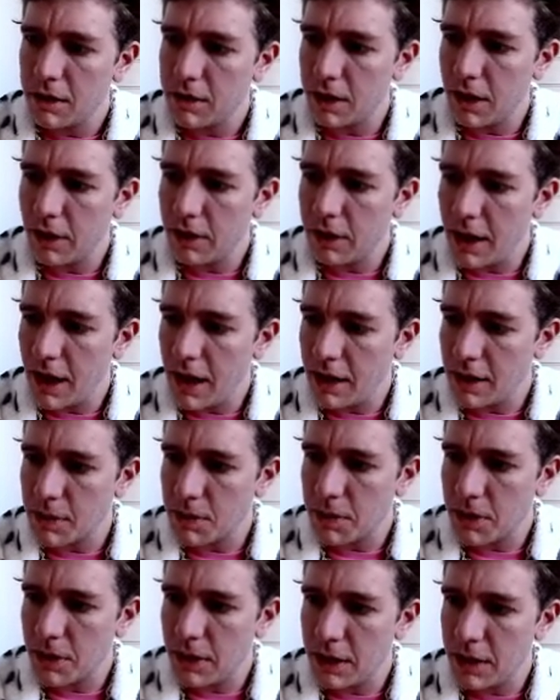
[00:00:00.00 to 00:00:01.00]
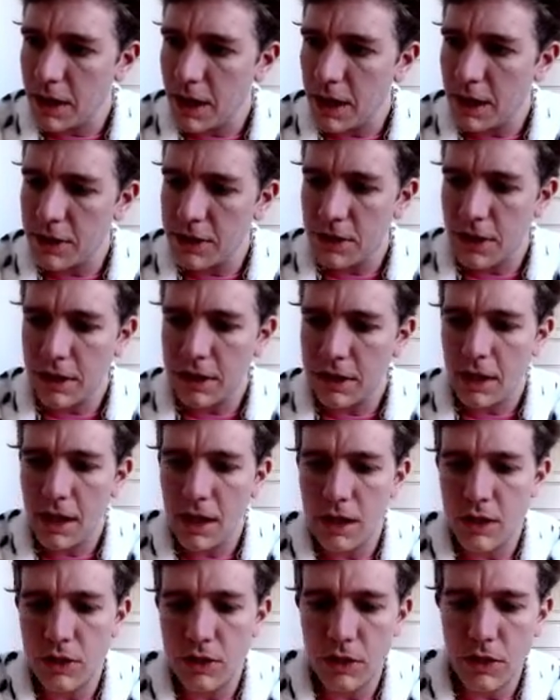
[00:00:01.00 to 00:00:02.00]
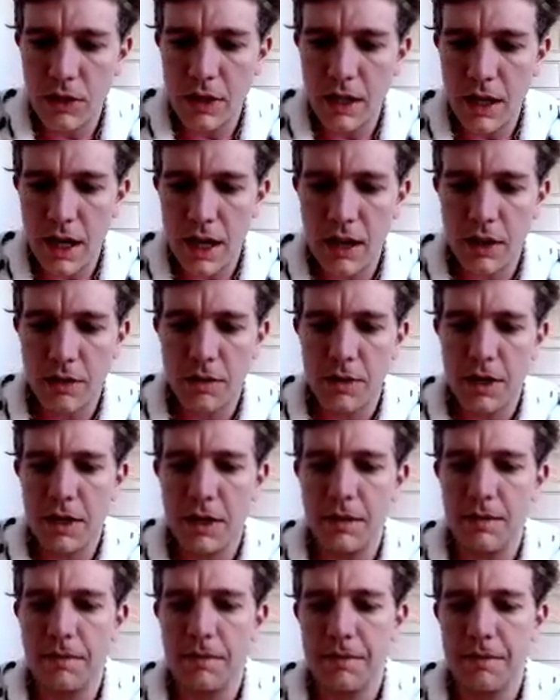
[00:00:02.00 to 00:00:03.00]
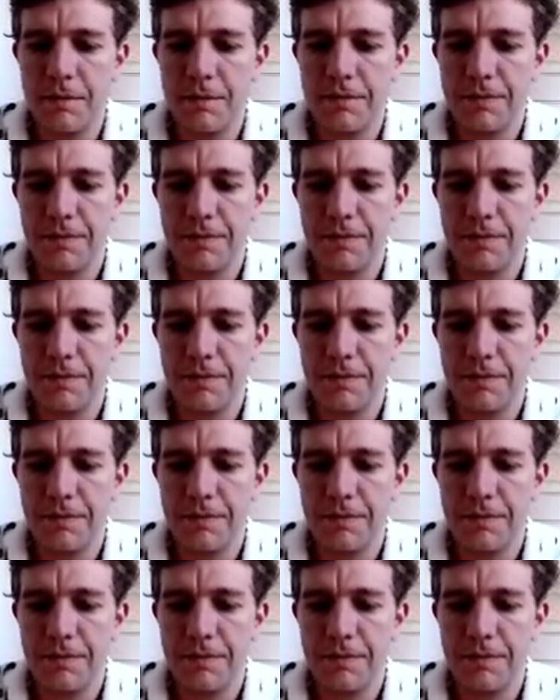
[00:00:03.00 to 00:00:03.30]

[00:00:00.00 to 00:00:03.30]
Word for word: So that is pretty nice right there, Julian Edelman.